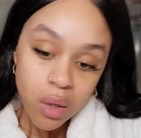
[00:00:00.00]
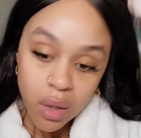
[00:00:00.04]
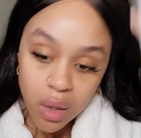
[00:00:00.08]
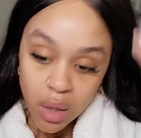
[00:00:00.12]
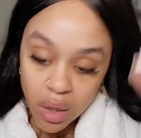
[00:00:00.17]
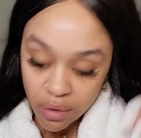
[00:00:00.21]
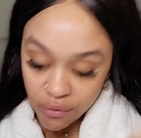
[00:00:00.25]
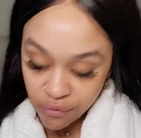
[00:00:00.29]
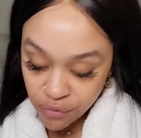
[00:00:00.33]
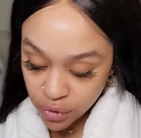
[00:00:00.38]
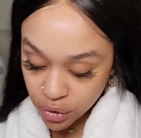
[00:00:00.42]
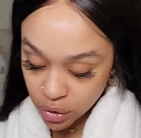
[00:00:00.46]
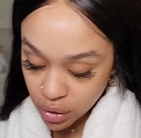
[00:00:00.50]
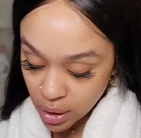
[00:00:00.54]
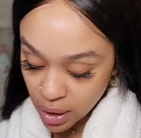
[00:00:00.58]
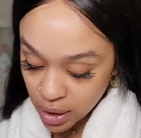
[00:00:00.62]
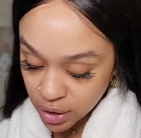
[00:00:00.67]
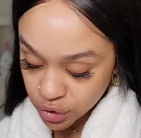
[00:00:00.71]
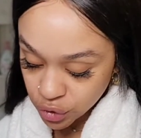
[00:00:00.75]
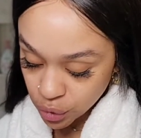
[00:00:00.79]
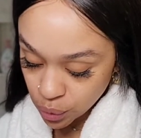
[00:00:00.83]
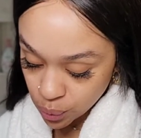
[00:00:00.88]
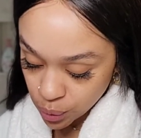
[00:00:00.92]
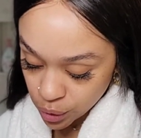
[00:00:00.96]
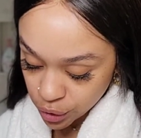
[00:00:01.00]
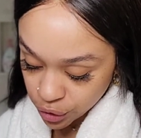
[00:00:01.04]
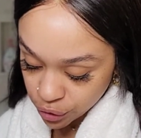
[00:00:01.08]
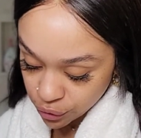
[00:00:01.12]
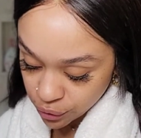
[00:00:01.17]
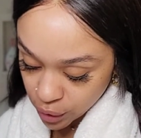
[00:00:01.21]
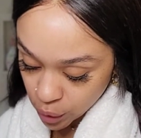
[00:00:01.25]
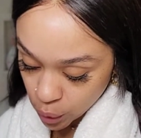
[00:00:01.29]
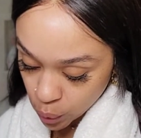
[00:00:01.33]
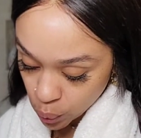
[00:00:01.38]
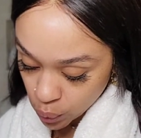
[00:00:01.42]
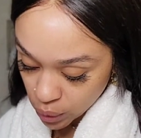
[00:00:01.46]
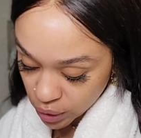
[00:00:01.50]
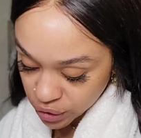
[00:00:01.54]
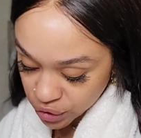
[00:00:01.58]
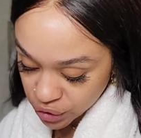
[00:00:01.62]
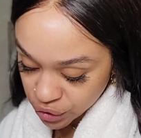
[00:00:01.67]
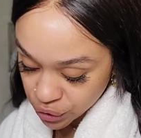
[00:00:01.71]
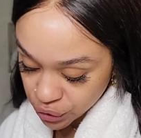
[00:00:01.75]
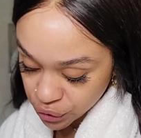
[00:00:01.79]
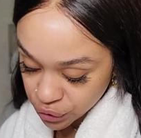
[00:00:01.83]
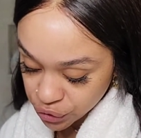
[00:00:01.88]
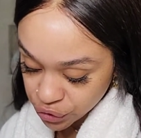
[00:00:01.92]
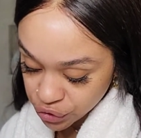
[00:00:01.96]
If you guys are wondering when
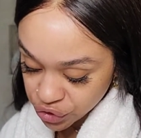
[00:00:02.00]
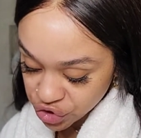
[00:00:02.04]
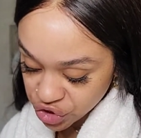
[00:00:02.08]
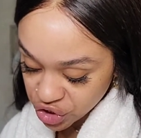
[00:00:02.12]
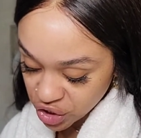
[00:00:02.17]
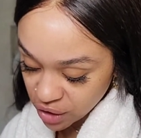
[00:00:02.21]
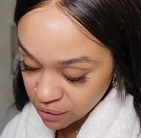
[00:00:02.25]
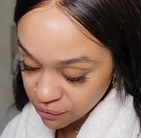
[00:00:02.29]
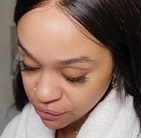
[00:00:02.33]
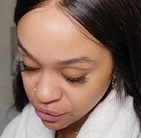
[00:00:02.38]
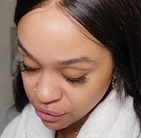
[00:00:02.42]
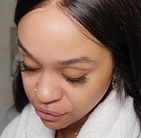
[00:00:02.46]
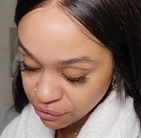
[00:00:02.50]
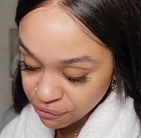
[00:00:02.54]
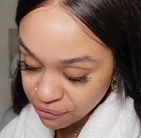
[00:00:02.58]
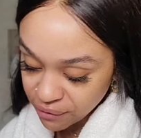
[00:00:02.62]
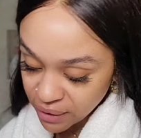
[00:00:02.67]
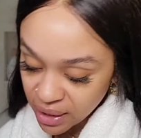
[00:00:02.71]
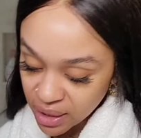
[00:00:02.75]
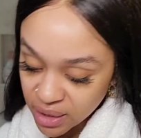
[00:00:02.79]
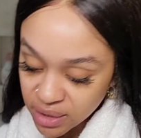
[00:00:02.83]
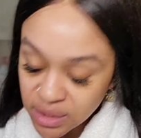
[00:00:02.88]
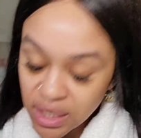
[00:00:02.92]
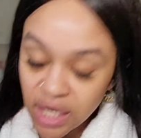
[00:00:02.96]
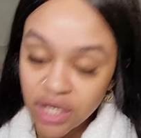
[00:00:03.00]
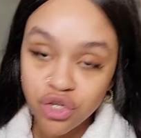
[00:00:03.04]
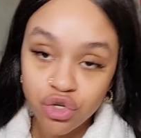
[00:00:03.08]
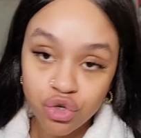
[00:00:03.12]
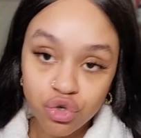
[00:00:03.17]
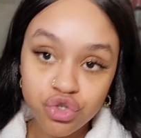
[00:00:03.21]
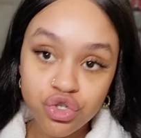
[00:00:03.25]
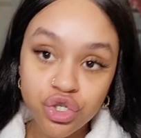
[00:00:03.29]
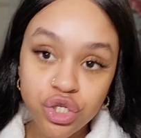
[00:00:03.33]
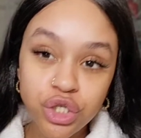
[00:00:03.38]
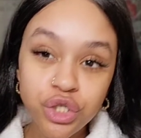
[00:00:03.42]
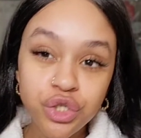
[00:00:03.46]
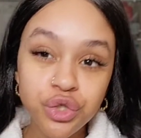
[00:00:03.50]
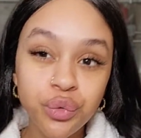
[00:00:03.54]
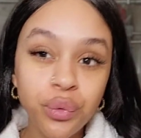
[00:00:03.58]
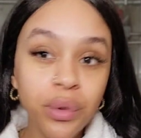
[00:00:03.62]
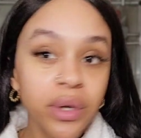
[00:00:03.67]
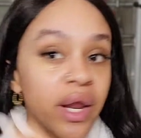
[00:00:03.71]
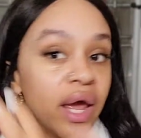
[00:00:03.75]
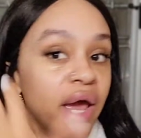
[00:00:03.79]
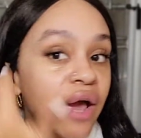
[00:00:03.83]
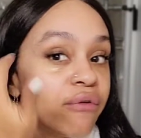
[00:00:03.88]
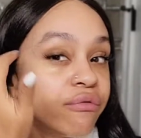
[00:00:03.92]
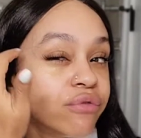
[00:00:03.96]
to shave your face, I usually do
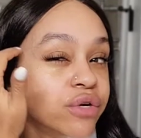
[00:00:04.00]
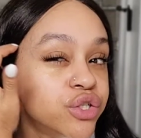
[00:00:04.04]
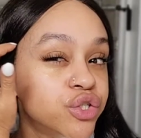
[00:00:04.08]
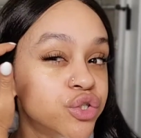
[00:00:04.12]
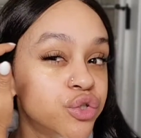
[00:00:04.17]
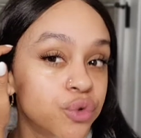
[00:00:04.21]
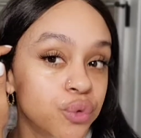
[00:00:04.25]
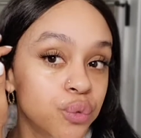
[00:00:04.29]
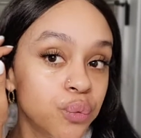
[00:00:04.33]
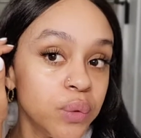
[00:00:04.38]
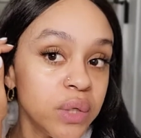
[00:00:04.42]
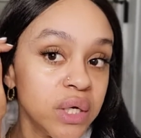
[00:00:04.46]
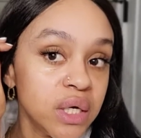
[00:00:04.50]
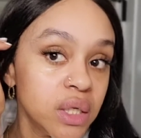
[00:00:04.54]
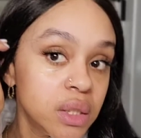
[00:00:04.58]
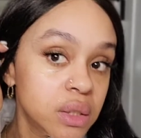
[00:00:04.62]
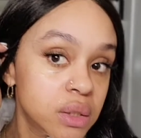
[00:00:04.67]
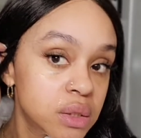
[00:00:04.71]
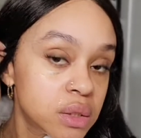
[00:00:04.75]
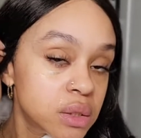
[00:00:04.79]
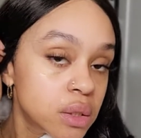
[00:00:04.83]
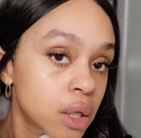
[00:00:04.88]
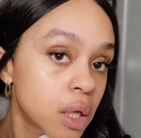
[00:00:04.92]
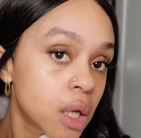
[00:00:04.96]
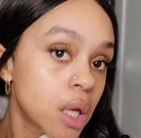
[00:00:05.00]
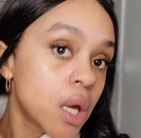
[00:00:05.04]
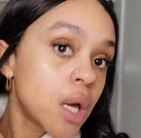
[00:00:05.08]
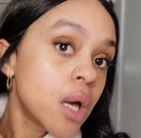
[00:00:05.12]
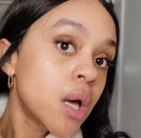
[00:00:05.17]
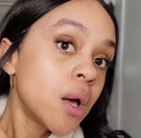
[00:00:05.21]
it every 2 weeks,